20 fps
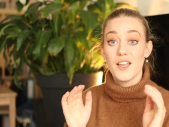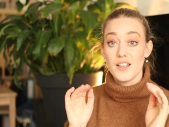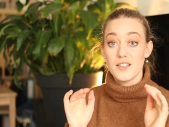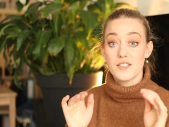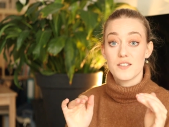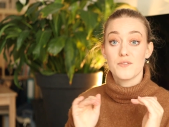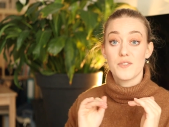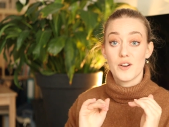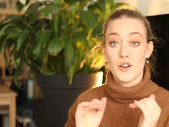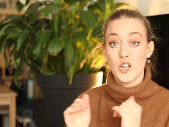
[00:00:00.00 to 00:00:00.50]

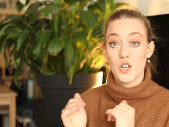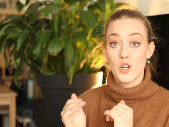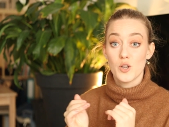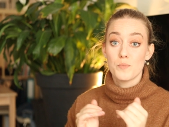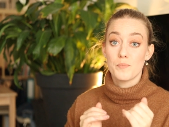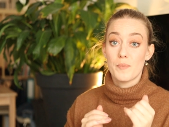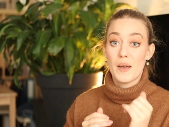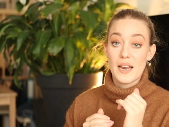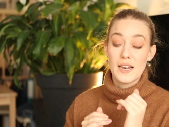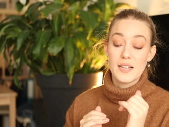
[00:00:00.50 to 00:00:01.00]
it's a very
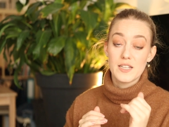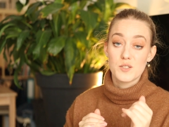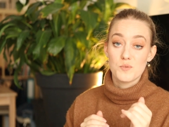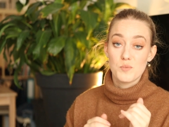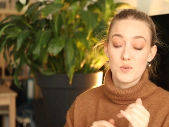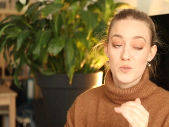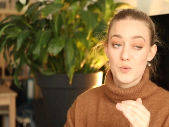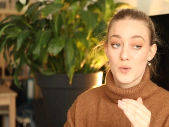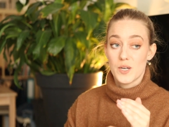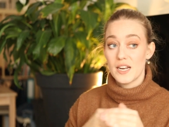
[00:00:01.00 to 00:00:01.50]
good balance
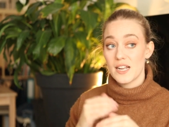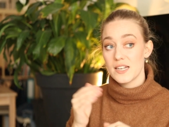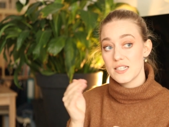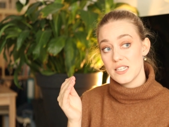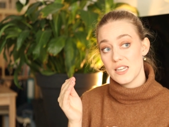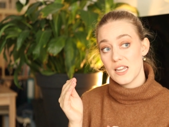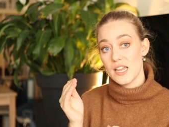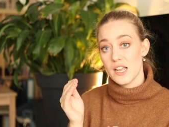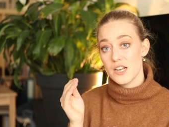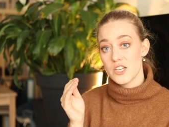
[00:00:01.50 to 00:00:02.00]
between
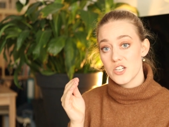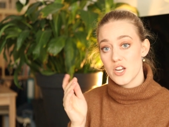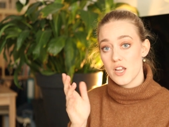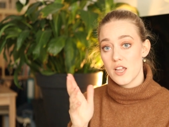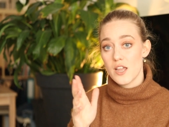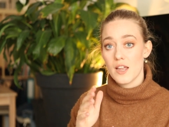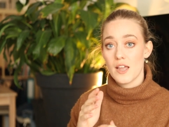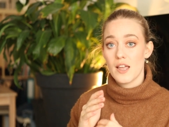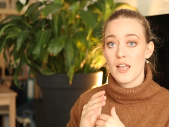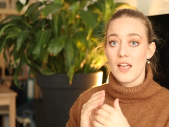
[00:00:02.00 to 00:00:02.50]

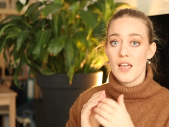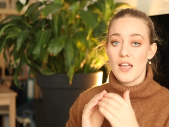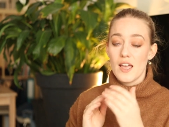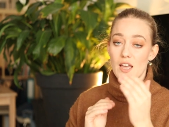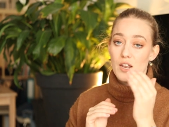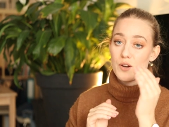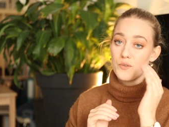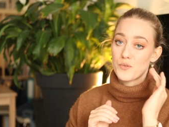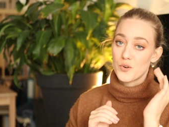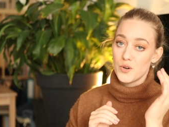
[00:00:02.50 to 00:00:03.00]
anti-aging
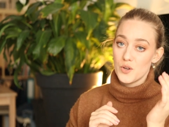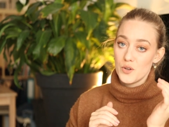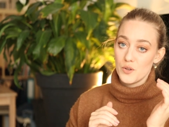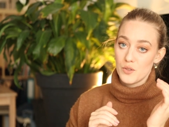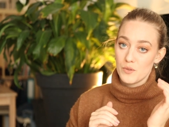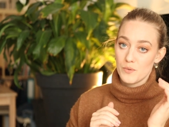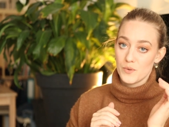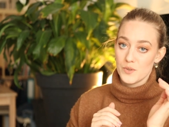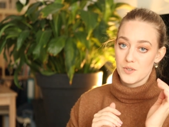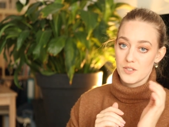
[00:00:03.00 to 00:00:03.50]
and for
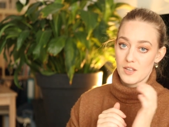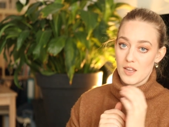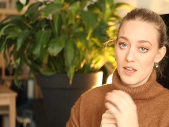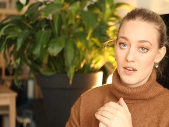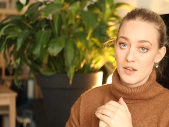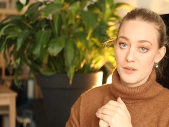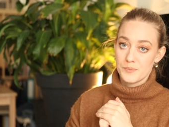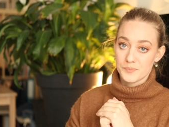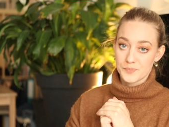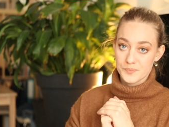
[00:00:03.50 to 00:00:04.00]
youthful
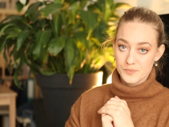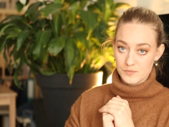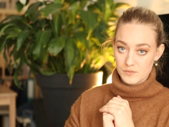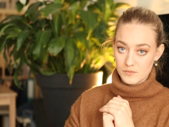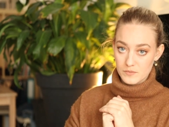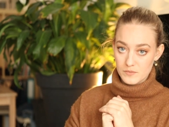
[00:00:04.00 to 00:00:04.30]
skin